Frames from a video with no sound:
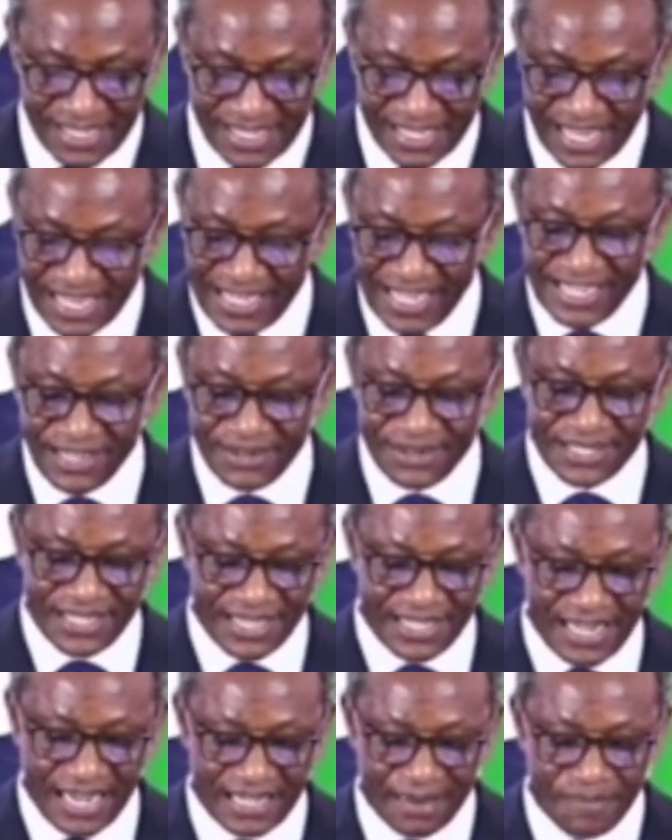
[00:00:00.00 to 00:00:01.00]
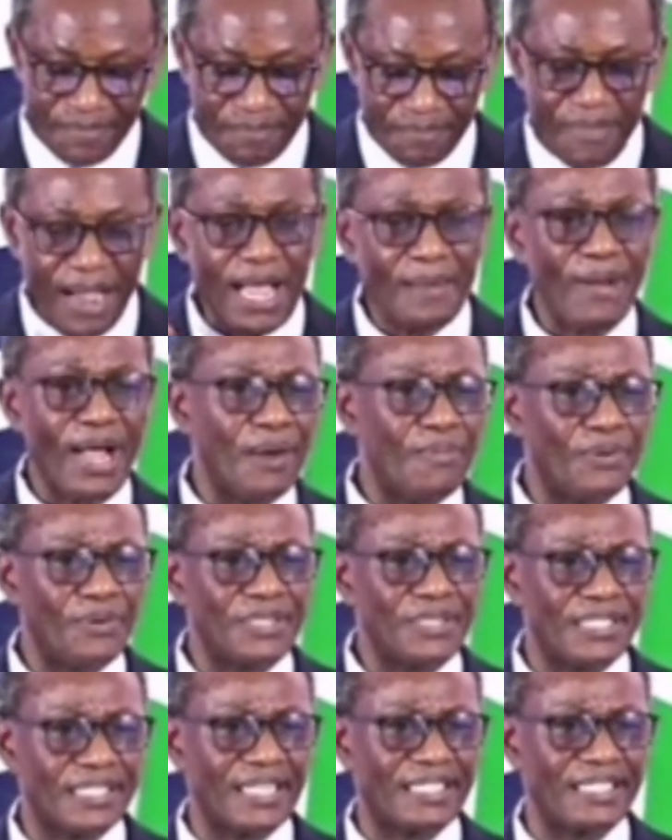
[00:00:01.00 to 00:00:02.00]
And then they will say that my
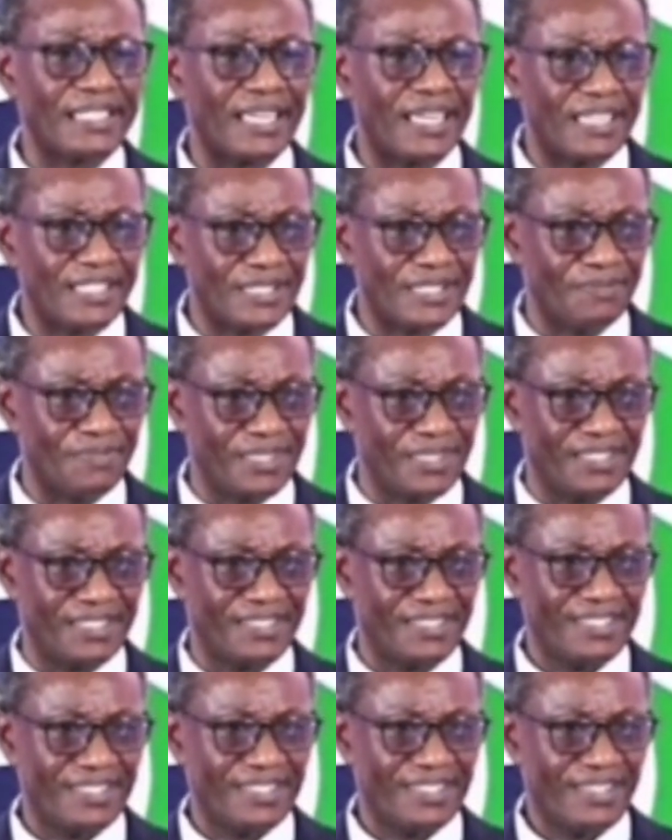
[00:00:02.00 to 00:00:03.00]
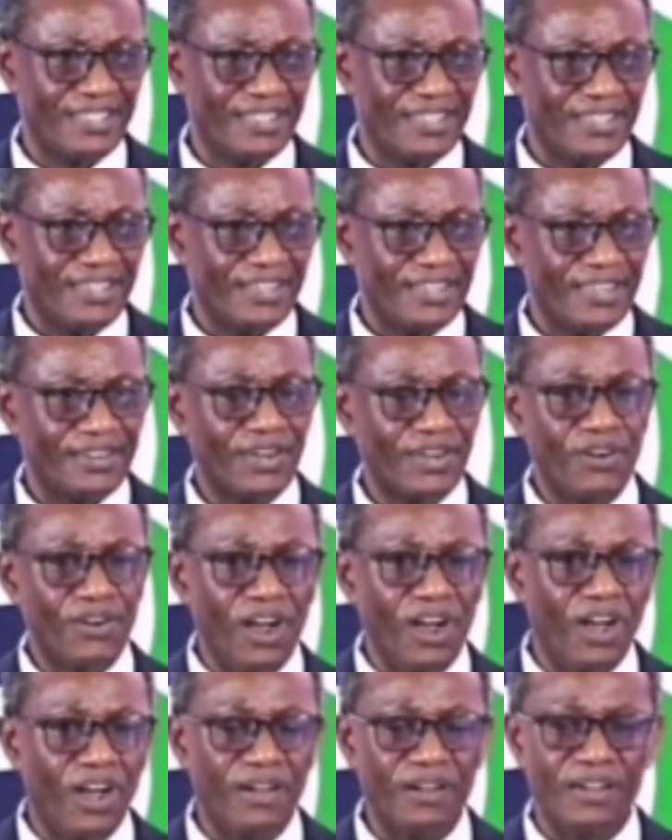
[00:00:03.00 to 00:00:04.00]
Bible tells me.
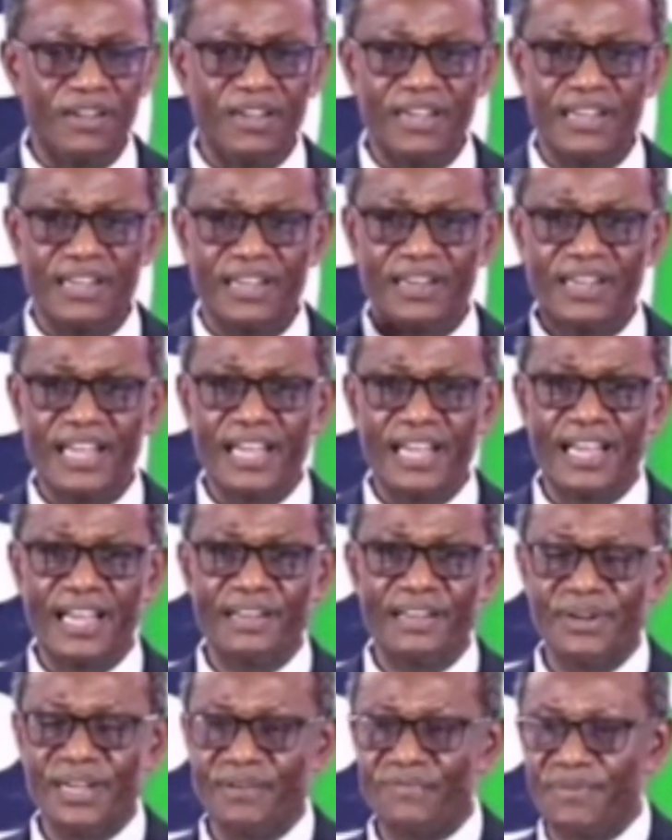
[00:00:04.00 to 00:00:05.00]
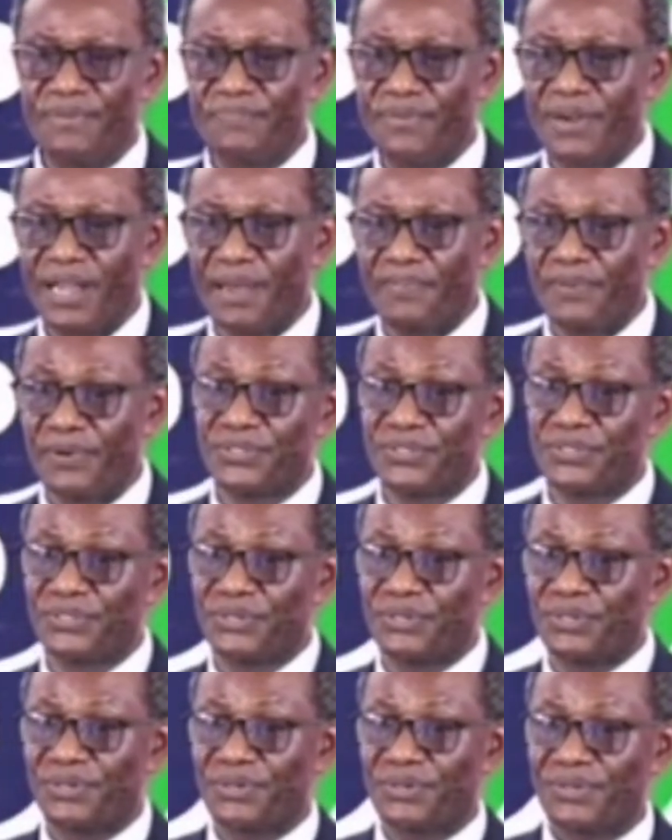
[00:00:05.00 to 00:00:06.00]
Recall uh, Reverend
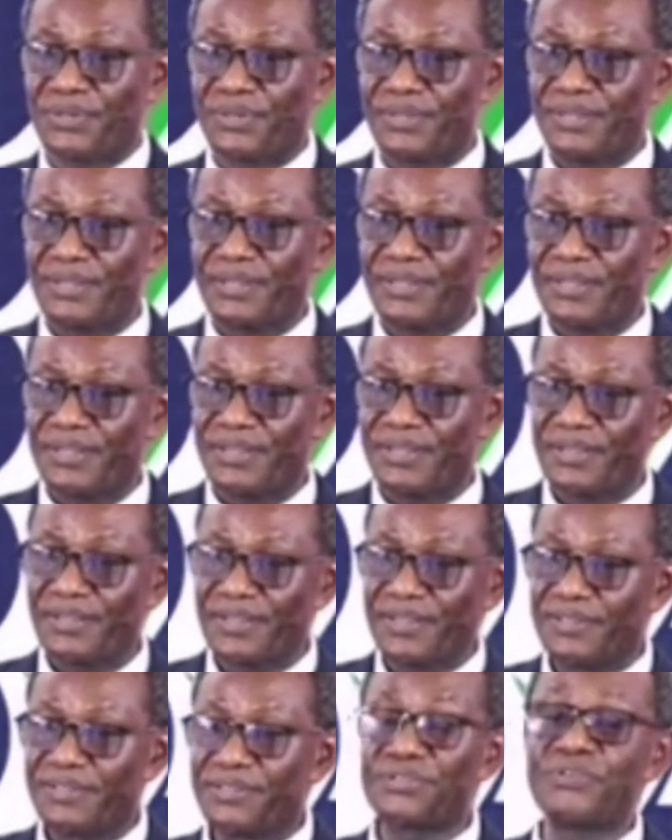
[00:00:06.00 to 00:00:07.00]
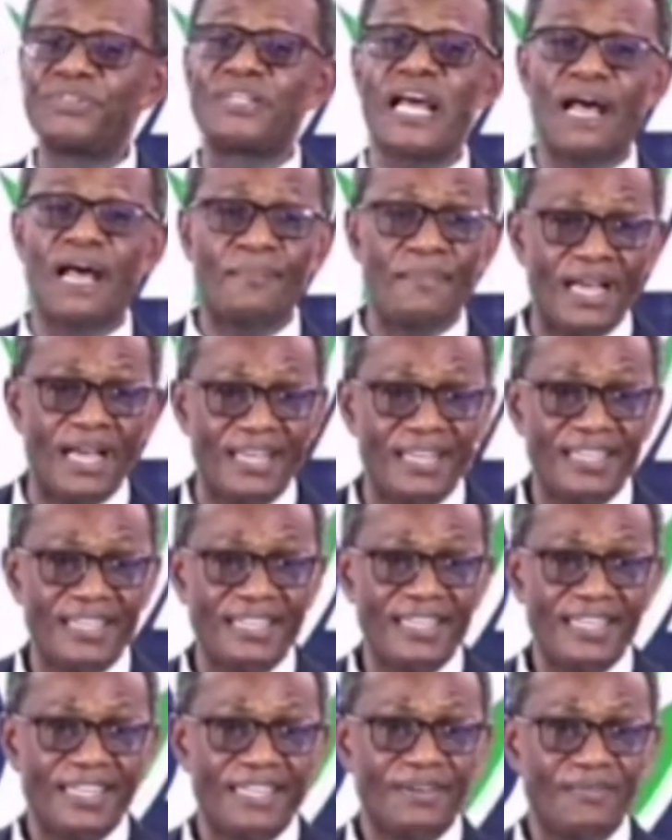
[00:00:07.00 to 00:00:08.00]
Apostle Jude Hammer.
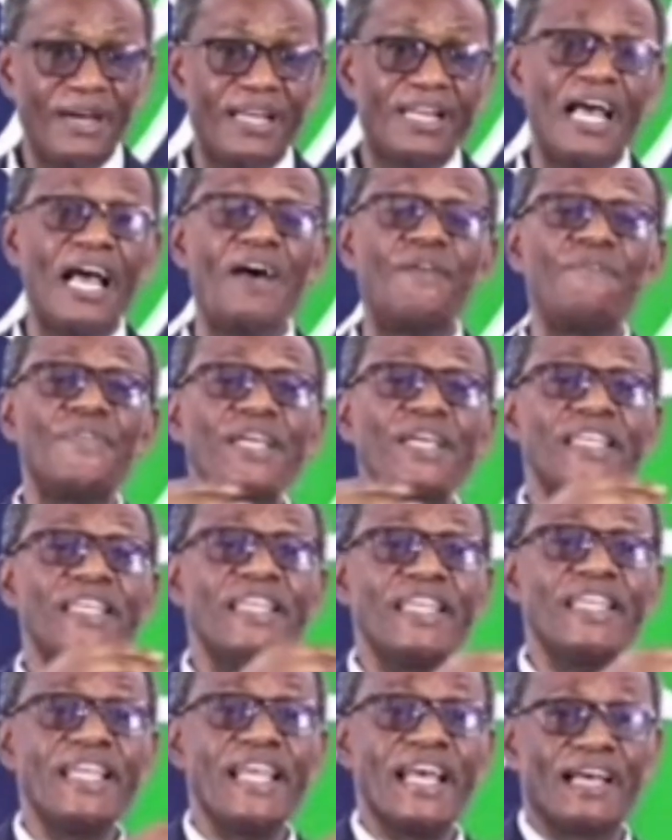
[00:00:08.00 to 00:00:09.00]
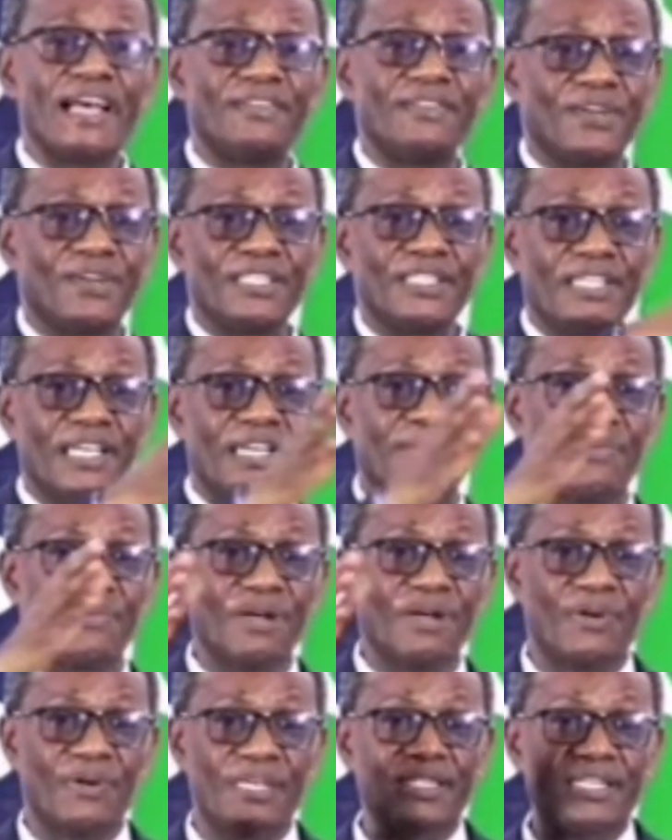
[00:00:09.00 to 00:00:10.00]
When every year, those days when
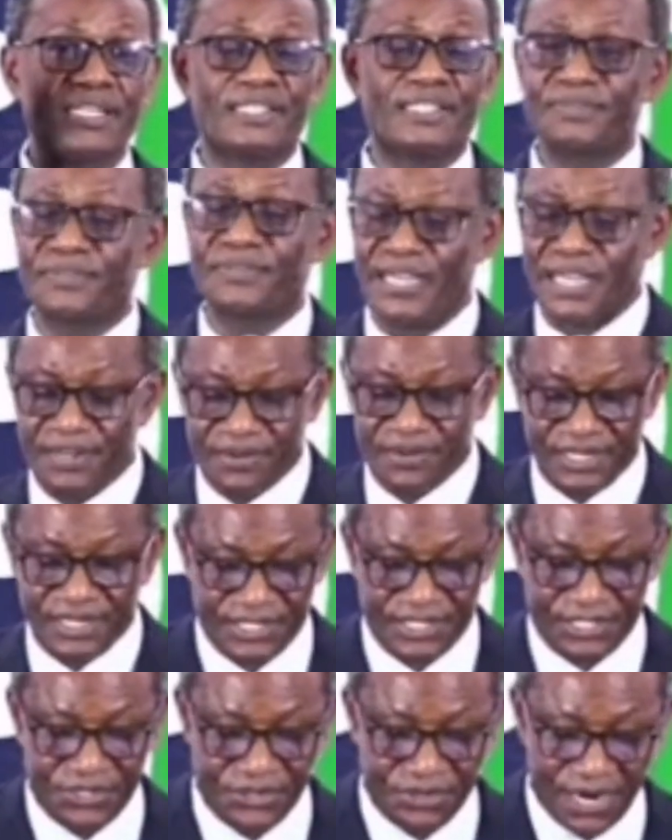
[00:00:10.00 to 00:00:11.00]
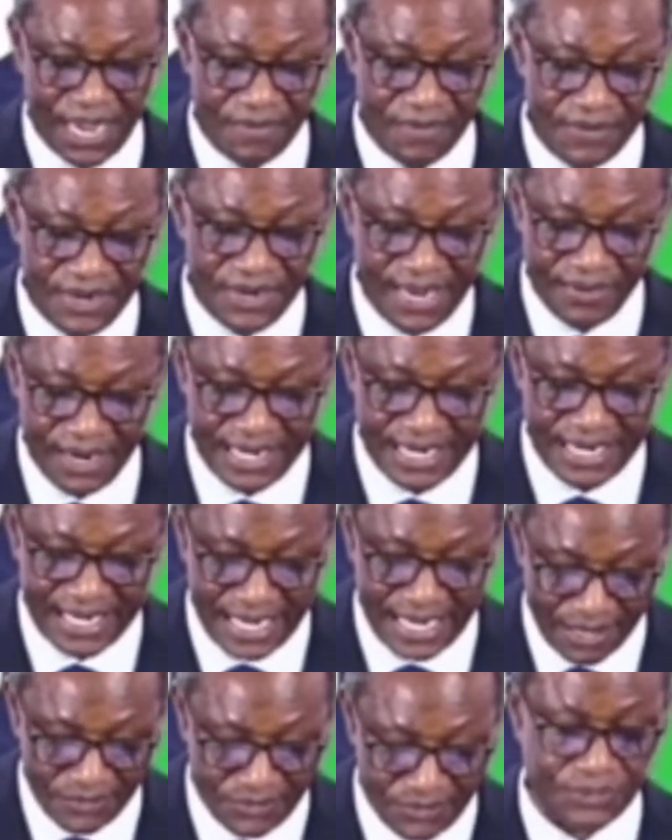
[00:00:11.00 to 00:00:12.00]
was the Scripture you University, every year when it
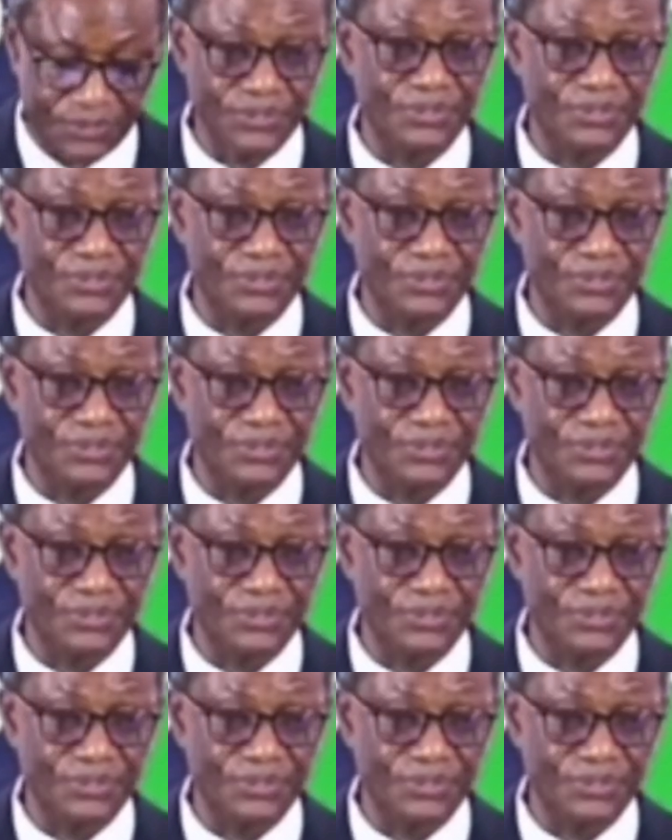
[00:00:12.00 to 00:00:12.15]
comes to